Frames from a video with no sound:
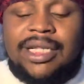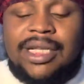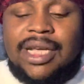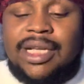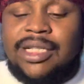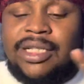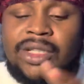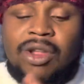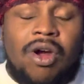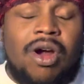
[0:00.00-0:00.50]
He
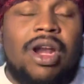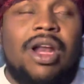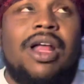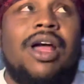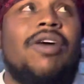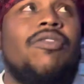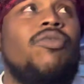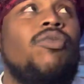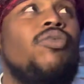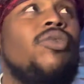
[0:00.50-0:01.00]
started
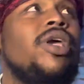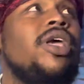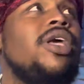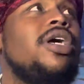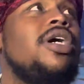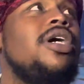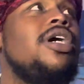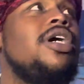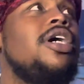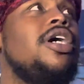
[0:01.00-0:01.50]
off with
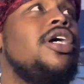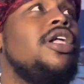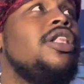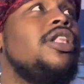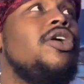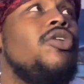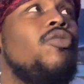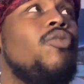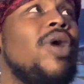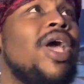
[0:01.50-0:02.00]
uh,
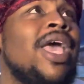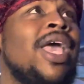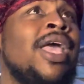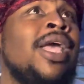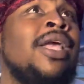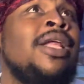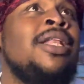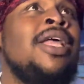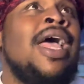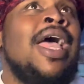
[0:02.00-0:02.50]
Lil
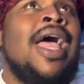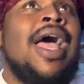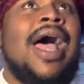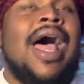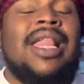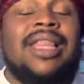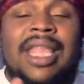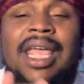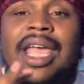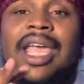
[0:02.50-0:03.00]
Wayne.
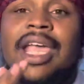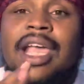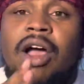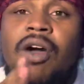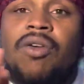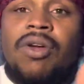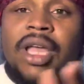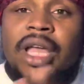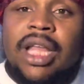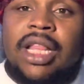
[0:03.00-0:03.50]
I think he
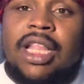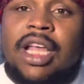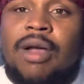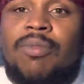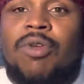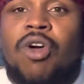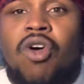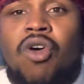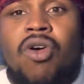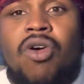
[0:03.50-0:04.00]
gonna end
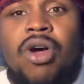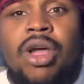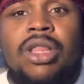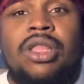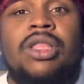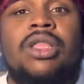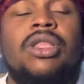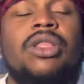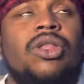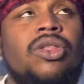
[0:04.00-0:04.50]
up
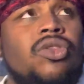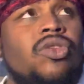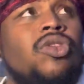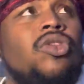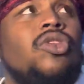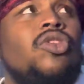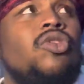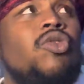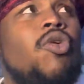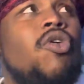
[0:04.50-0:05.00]
going
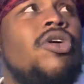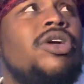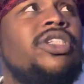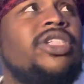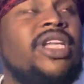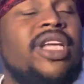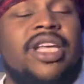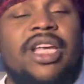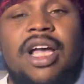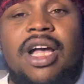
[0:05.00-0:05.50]
towards
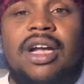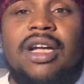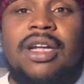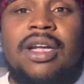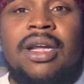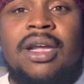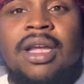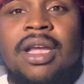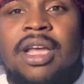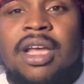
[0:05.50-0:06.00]
the
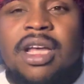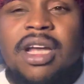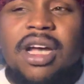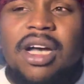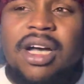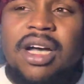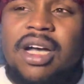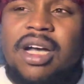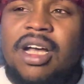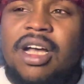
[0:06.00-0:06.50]
younger
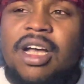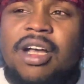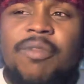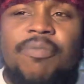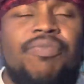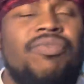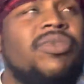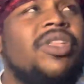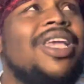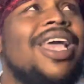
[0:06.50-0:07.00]

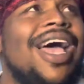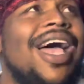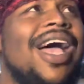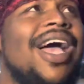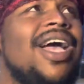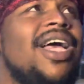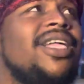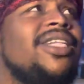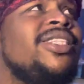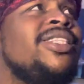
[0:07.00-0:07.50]
um,
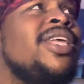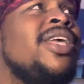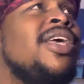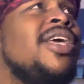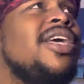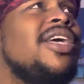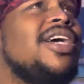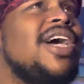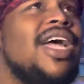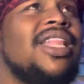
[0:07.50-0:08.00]
guys.
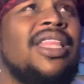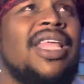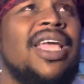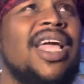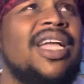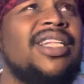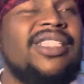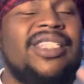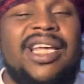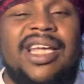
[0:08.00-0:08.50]
Cause I think
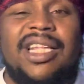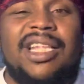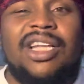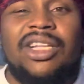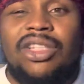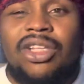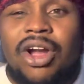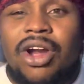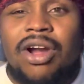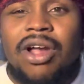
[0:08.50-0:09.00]
I seen
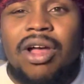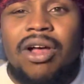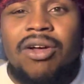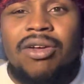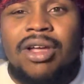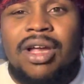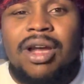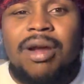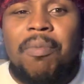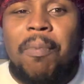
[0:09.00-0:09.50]
Lil Durk on
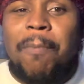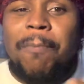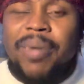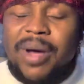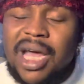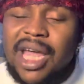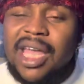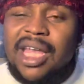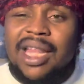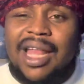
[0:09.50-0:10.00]
here,
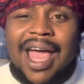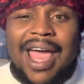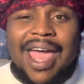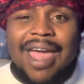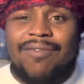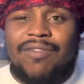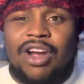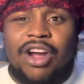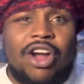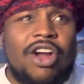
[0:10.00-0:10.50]
but I
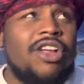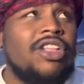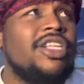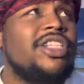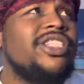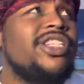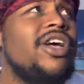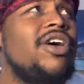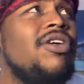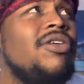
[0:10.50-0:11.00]
haven't heard the
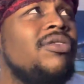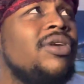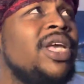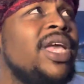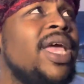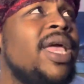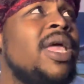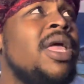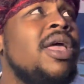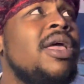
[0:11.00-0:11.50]
song
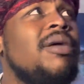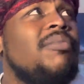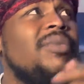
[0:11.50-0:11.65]
yet.